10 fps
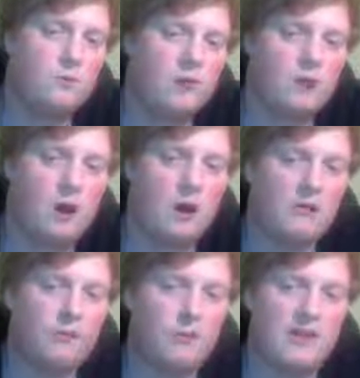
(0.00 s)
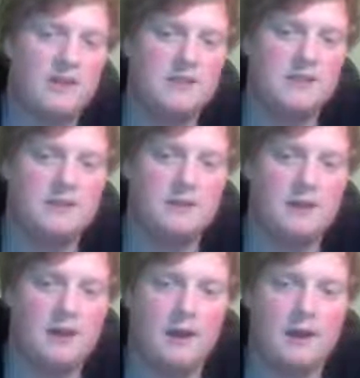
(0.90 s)
1.5 weeks,
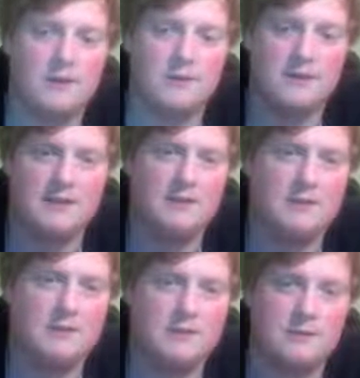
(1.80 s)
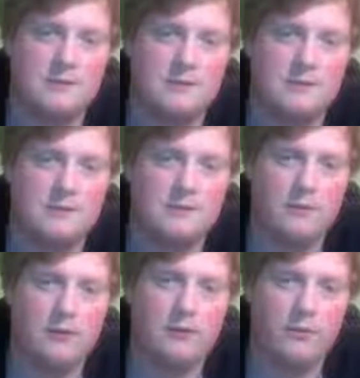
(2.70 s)
because this is
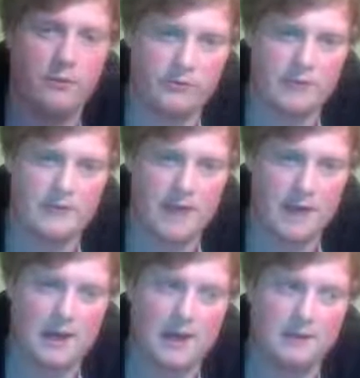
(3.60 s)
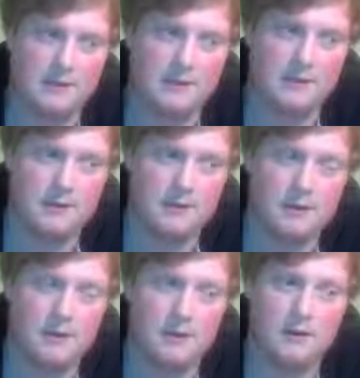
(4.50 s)
a Thursday and
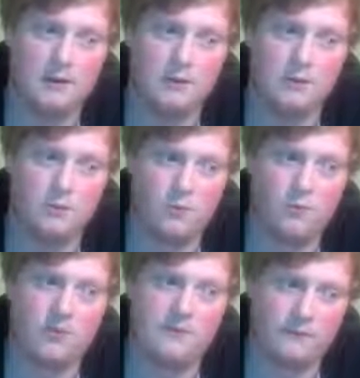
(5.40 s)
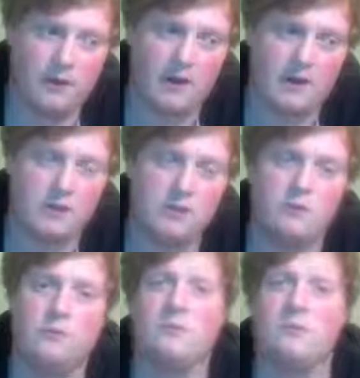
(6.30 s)
tomorrow is Friday,
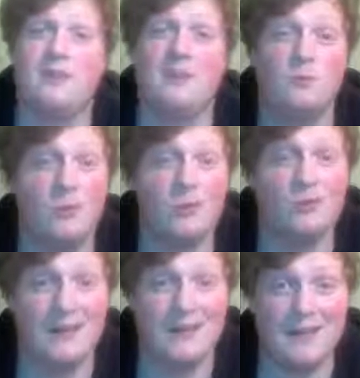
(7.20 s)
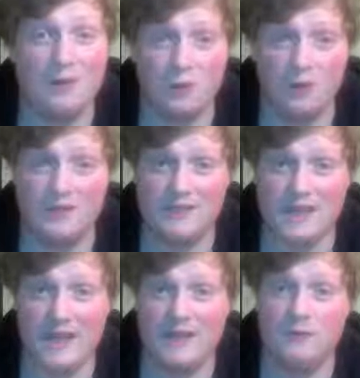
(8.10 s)
so in 1 week and 1
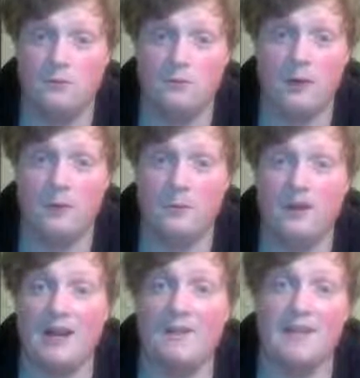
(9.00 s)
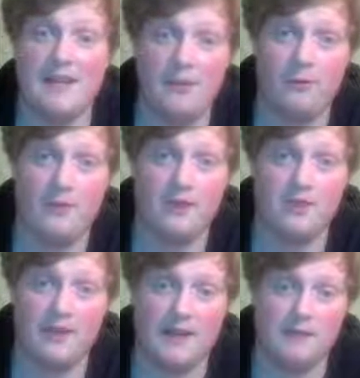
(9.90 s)
day I'm gonna have a death
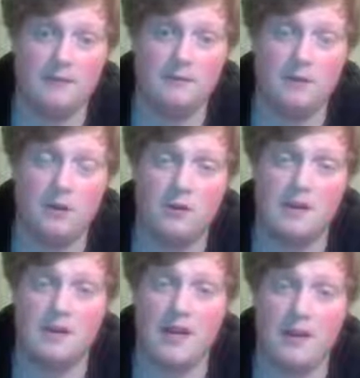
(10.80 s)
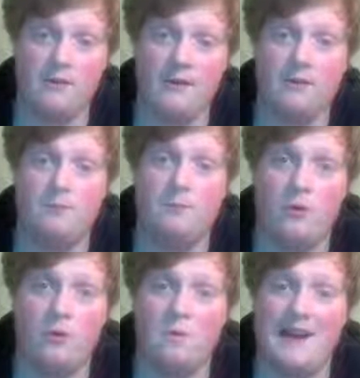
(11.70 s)
match against Lars Erik
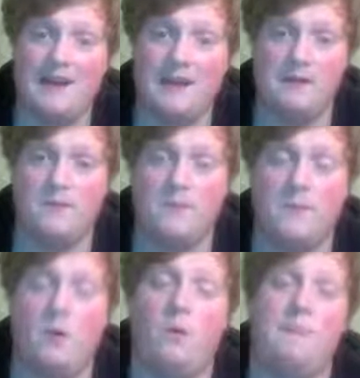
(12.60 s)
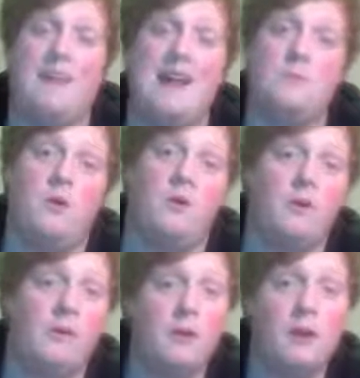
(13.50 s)
Brobacken, or Manmoth
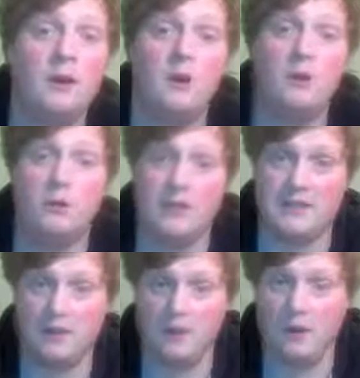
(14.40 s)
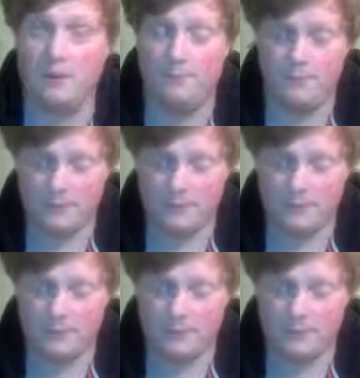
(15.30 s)
on chess.com,